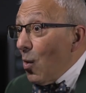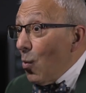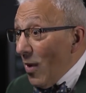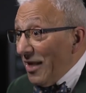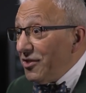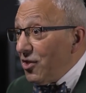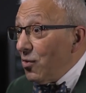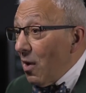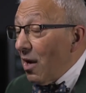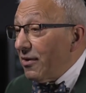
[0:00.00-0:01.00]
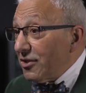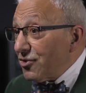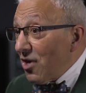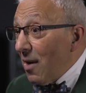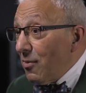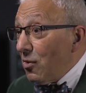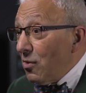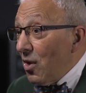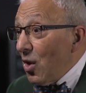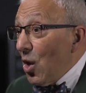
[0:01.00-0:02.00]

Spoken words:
when you are in trouble,